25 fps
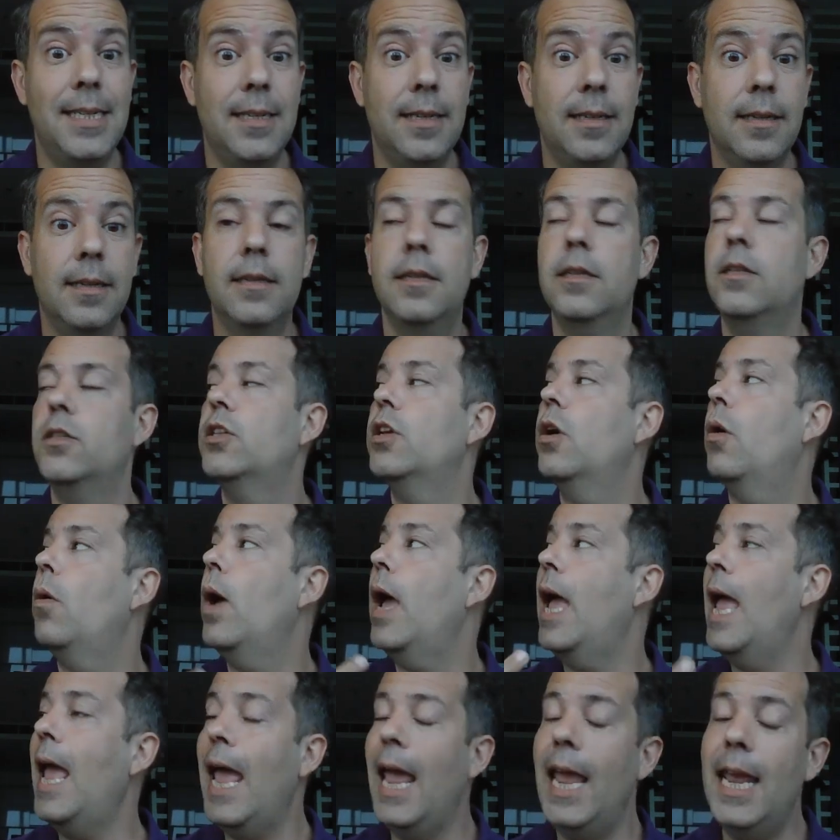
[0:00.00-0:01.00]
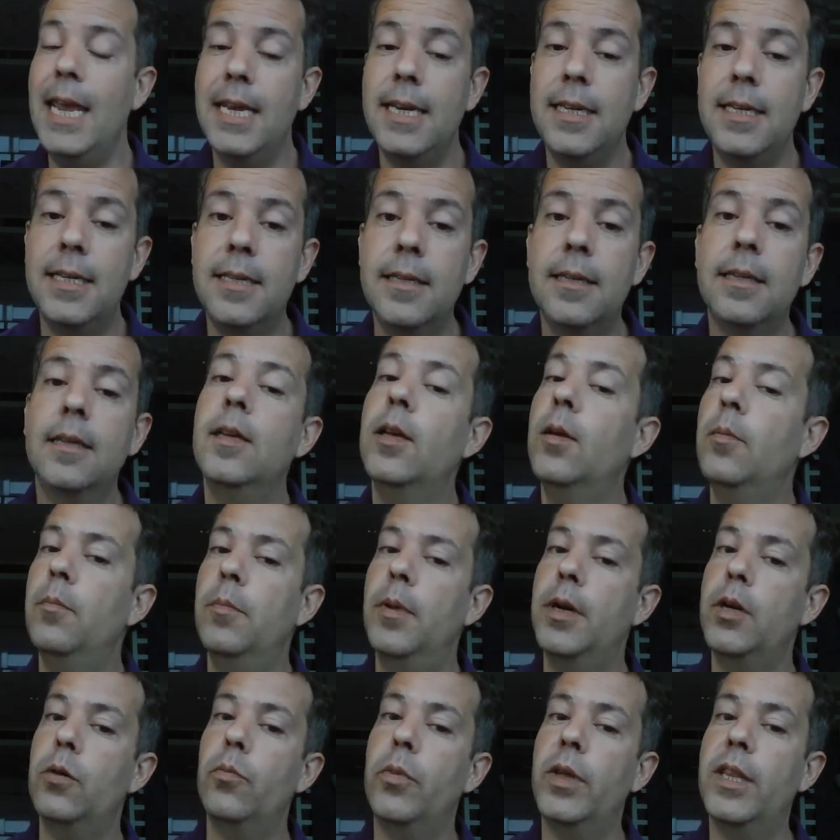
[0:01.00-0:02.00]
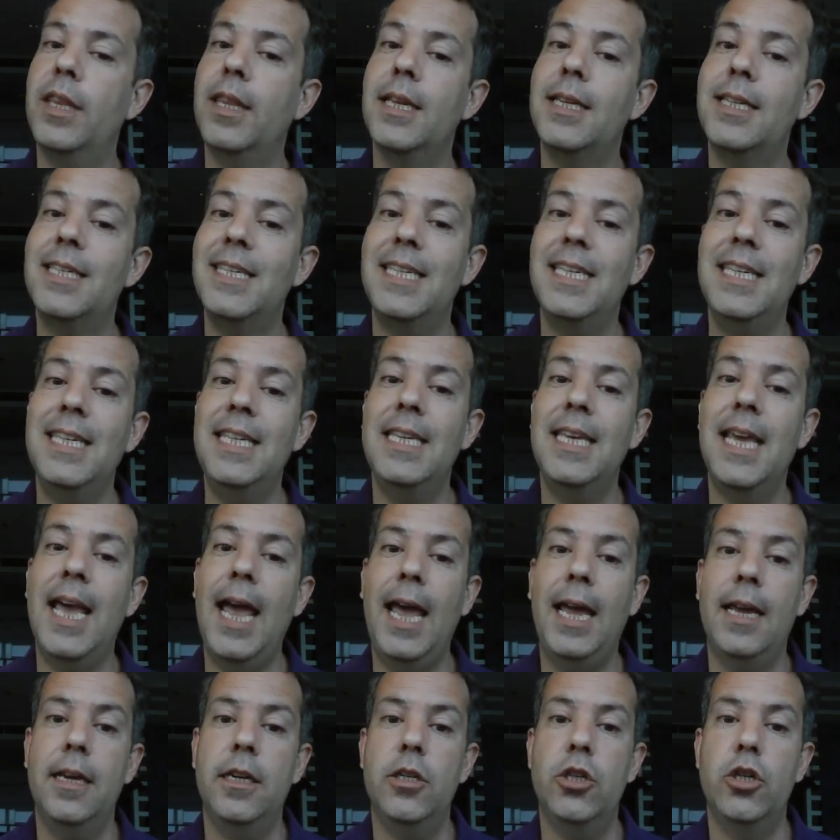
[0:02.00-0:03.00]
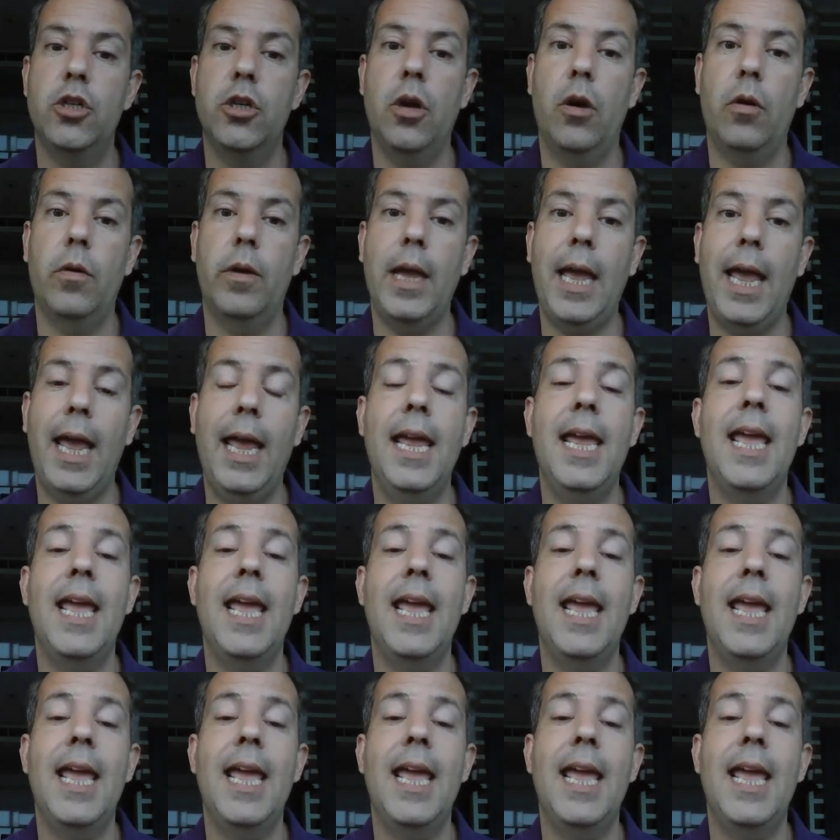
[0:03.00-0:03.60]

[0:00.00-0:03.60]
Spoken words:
So 8, but with the TH, okay?